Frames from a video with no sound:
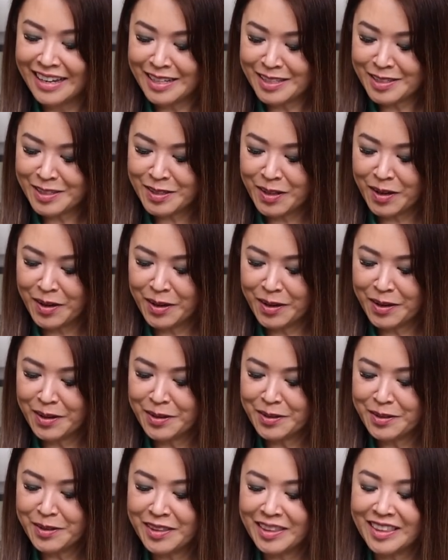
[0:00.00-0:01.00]

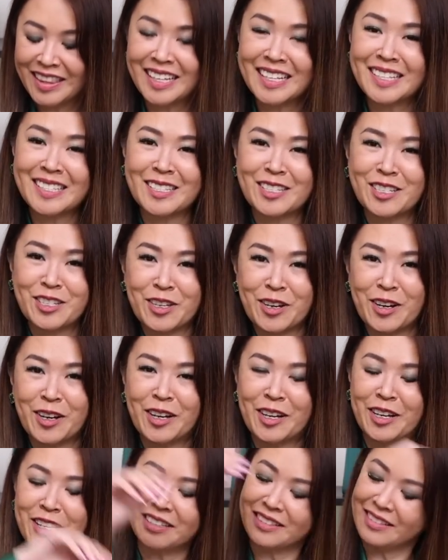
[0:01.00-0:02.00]
So this
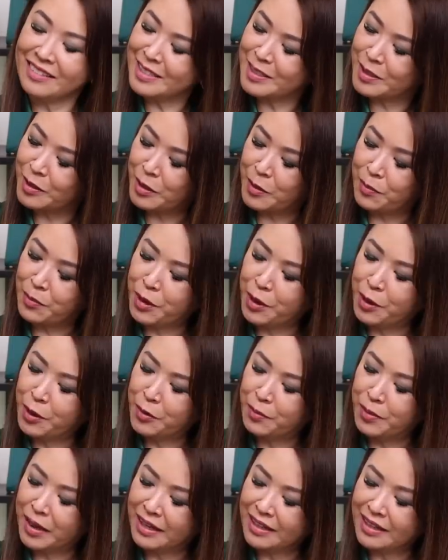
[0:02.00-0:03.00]
shirt, it's got the
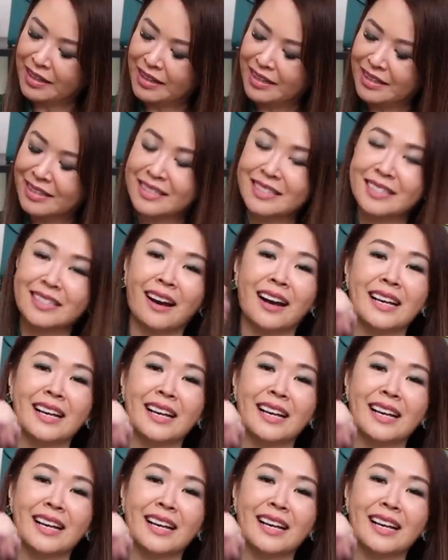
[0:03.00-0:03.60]
pearl buttons.